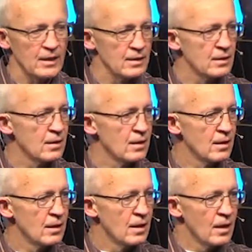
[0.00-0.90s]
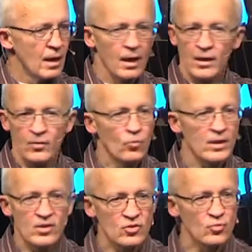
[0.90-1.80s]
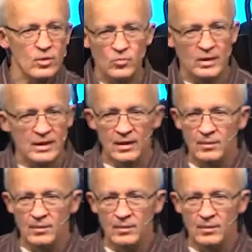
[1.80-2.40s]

And One of the stories we tell